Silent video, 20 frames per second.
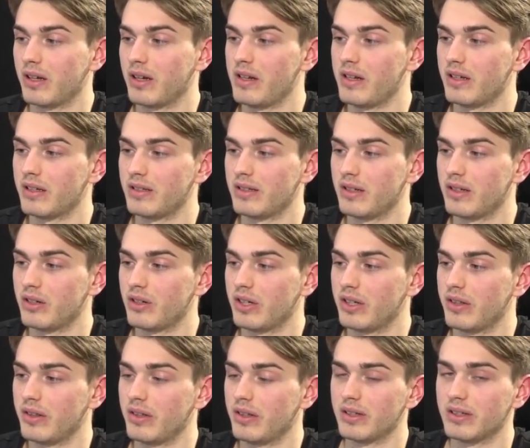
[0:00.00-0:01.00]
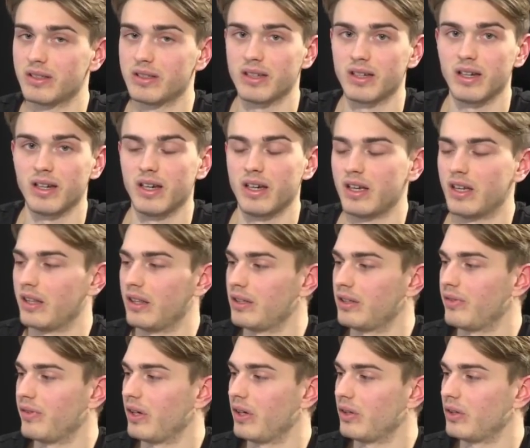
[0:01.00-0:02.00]
ideas here in this
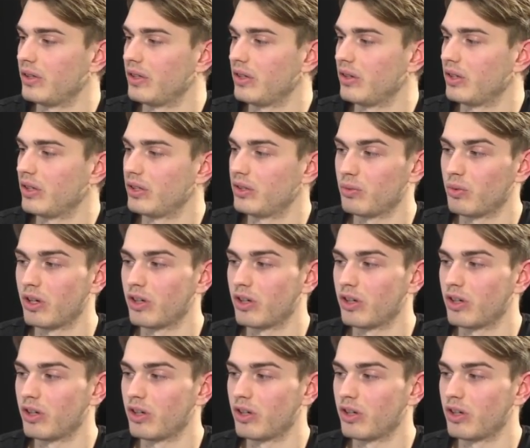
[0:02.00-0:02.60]
video series.